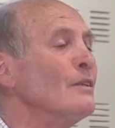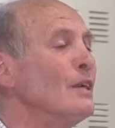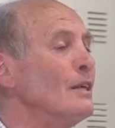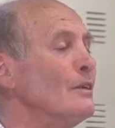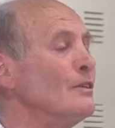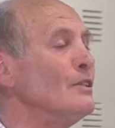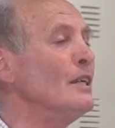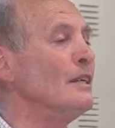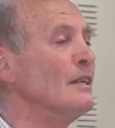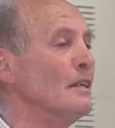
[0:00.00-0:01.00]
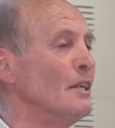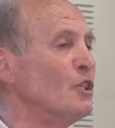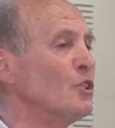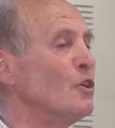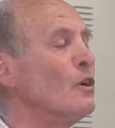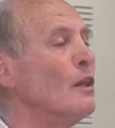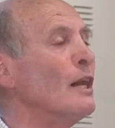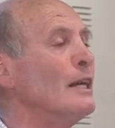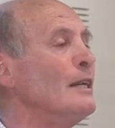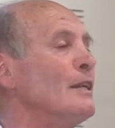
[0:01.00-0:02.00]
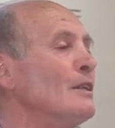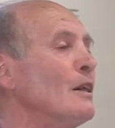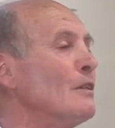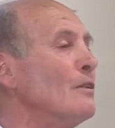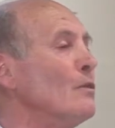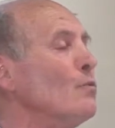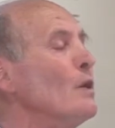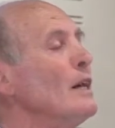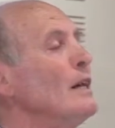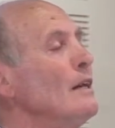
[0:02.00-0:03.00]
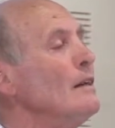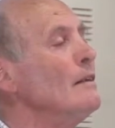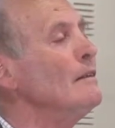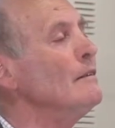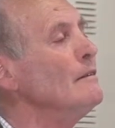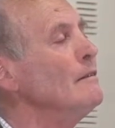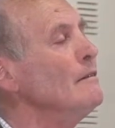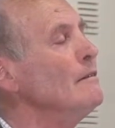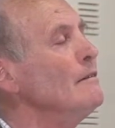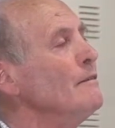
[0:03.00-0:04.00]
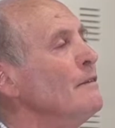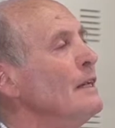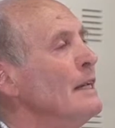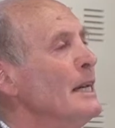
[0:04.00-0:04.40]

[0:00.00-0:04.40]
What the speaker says: Their dinghy so light on the wave.